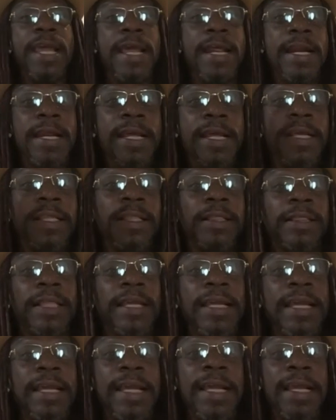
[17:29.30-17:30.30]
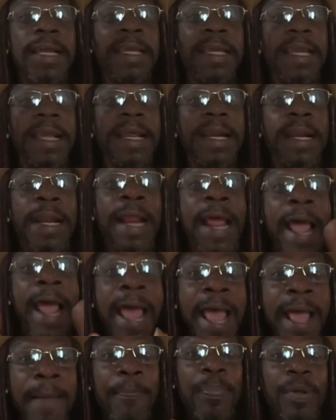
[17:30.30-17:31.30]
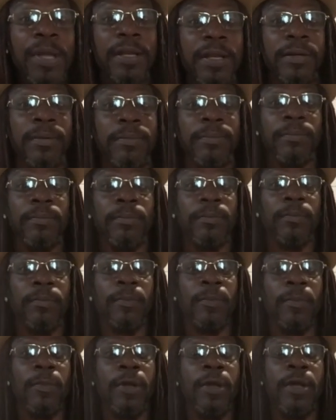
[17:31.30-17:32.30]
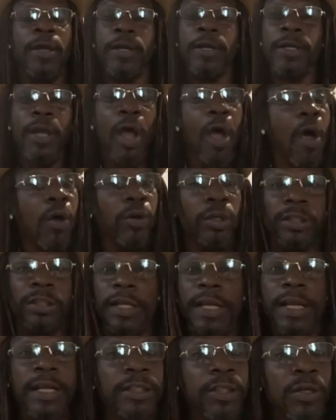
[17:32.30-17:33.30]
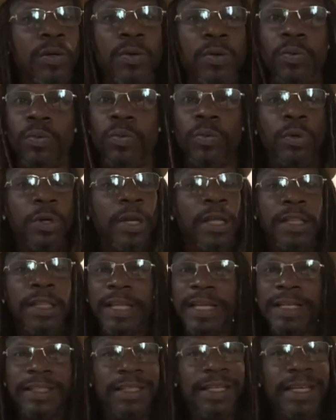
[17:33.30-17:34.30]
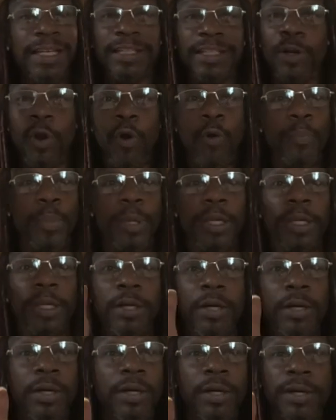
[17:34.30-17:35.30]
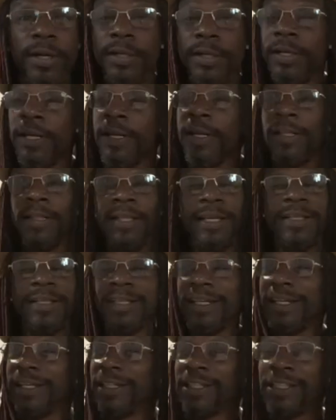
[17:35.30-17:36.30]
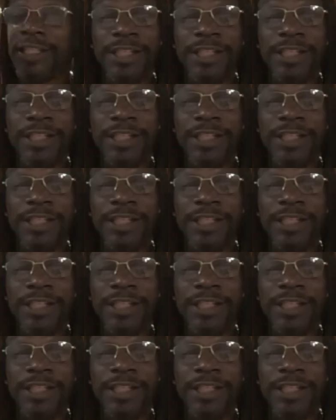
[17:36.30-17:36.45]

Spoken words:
Anything can happen. Y'all stay tuned. This is going to be good. This is